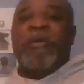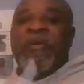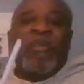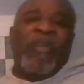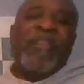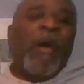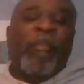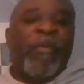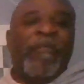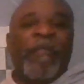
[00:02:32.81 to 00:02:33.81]
You can
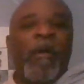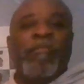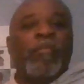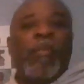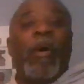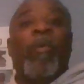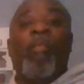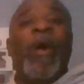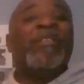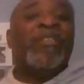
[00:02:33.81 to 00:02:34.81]
number it from
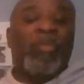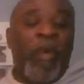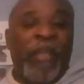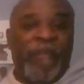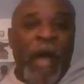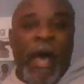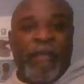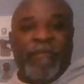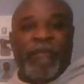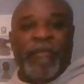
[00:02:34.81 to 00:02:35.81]
1 to 25.
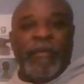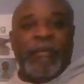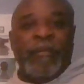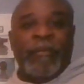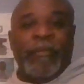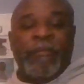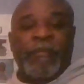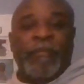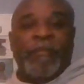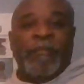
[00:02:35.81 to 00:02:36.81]

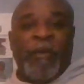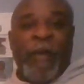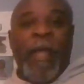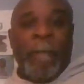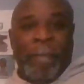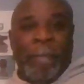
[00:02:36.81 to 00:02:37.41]
All right?